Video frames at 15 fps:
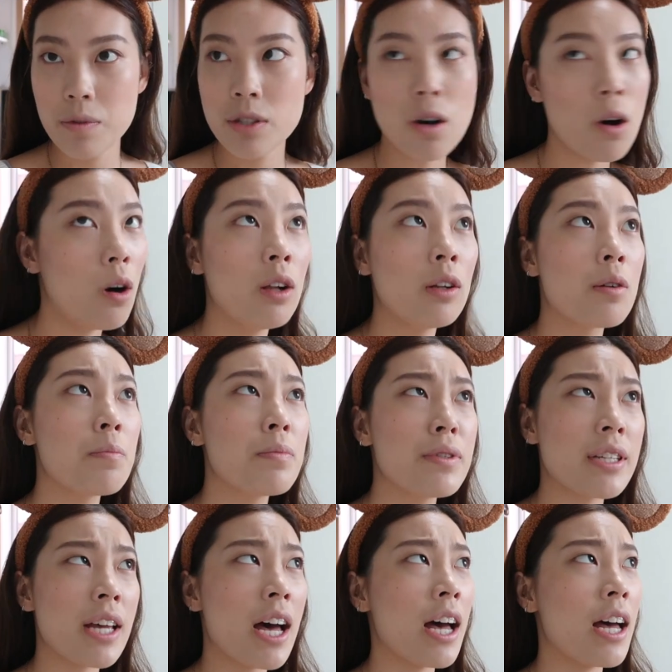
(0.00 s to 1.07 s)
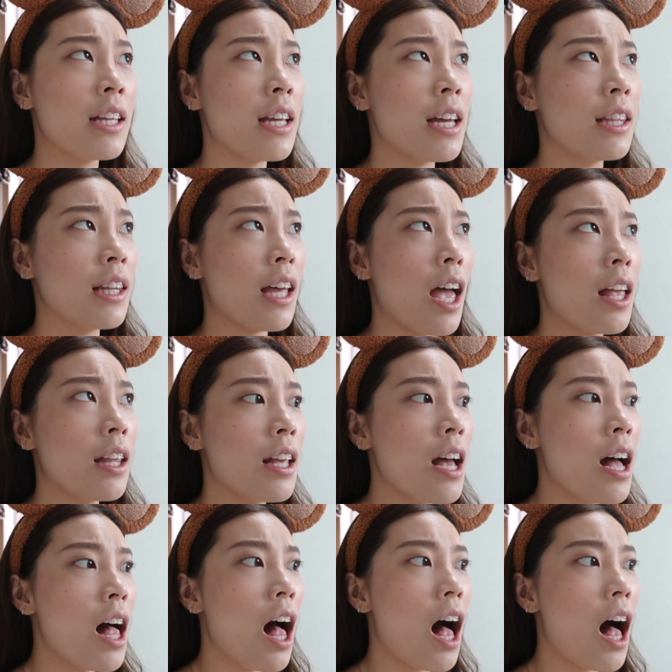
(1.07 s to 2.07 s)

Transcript: Seoul or Busan, and then